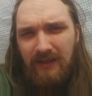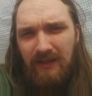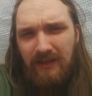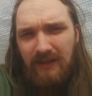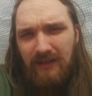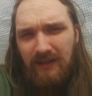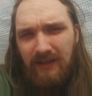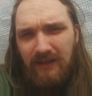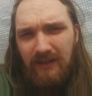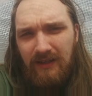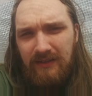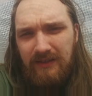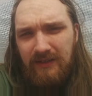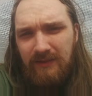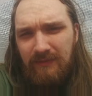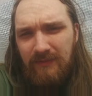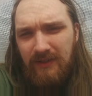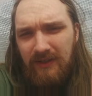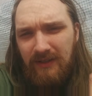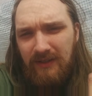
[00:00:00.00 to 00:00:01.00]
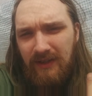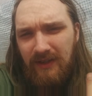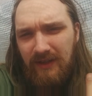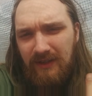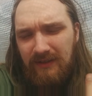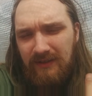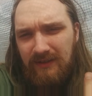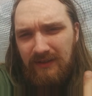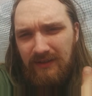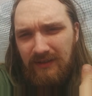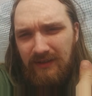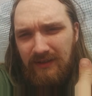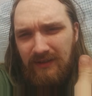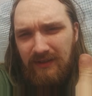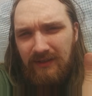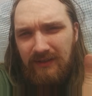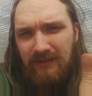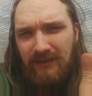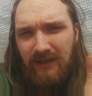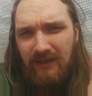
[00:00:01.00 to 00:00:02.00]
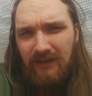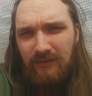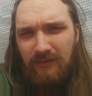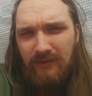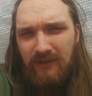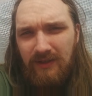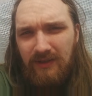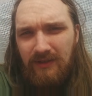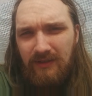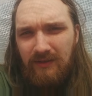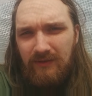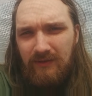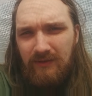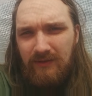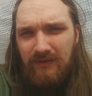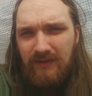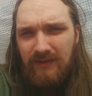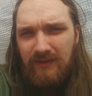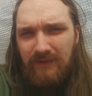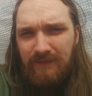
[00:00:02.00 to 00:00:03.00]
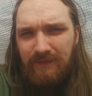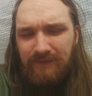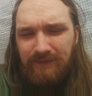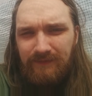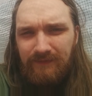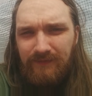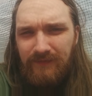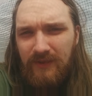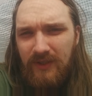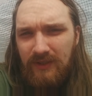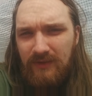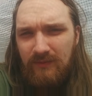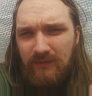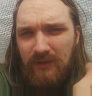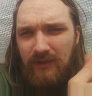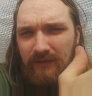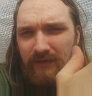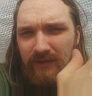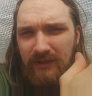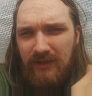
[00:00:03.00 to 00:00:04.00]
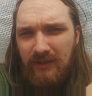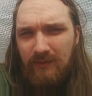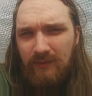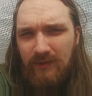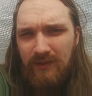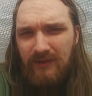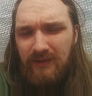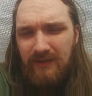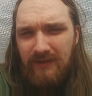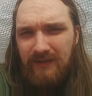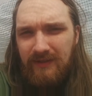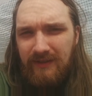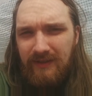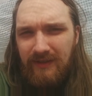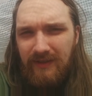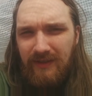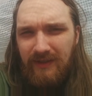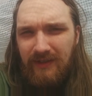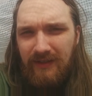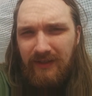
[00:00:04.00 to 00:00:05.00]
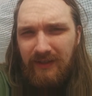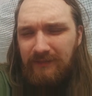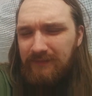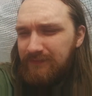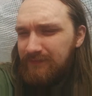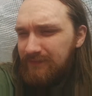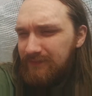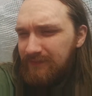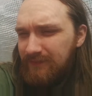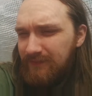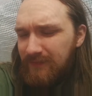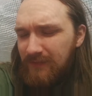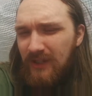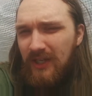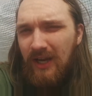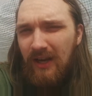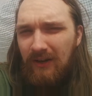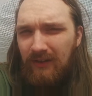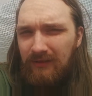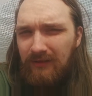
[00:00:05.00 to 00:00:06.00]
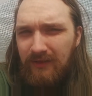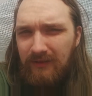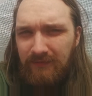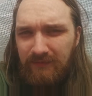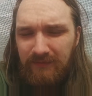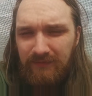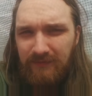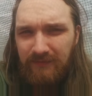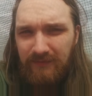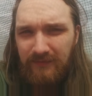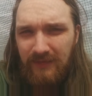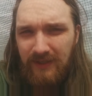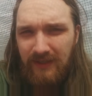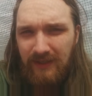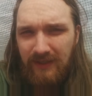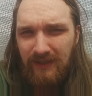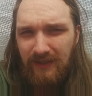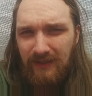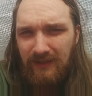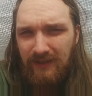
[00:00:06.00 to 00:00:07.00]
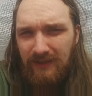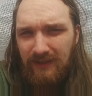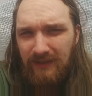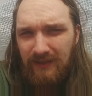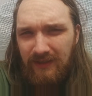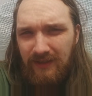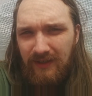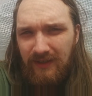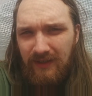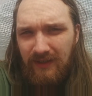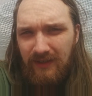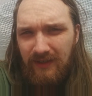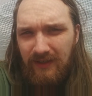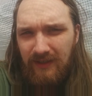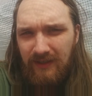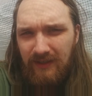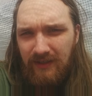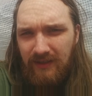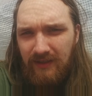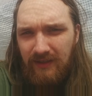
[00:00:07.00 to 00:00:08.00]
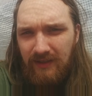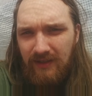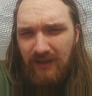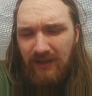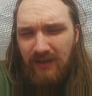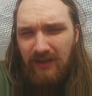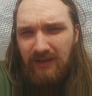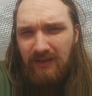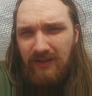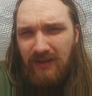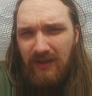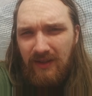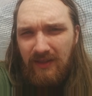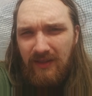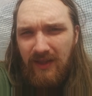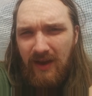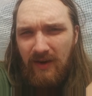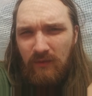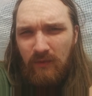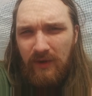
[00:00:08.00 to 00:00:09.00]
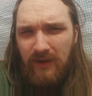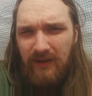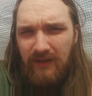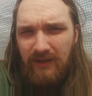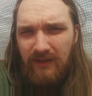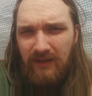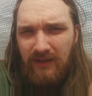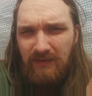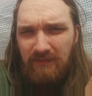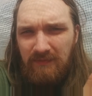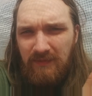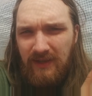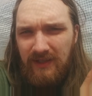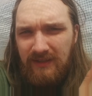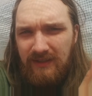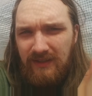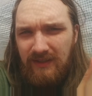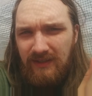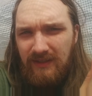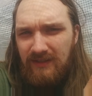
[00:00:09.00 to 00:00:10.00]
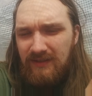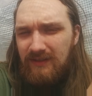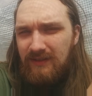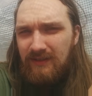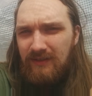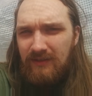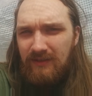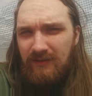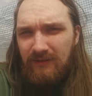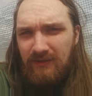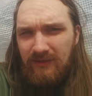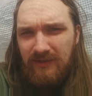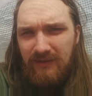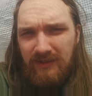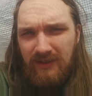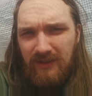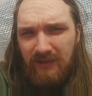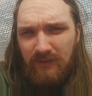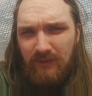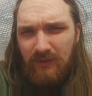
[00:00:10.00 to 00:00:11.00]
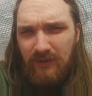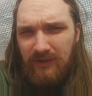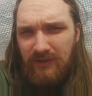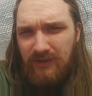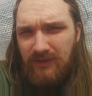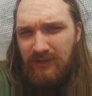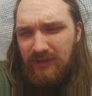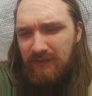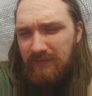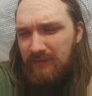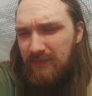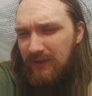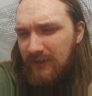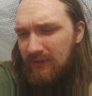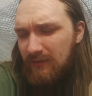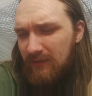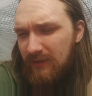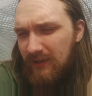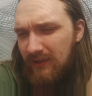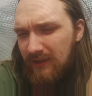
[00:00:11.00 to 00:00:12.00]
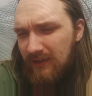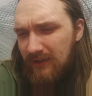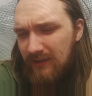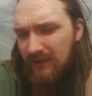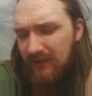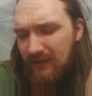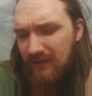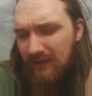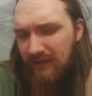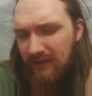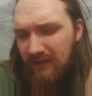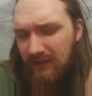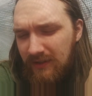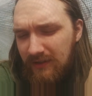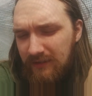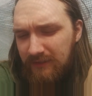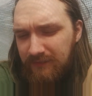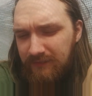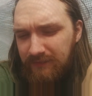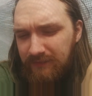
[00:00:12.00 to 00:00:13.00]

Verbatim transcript: uh, something that uh, anyone can use just whenever someone is uh, channeled. Uh, in in that way it makes it easier to distinguish between uh,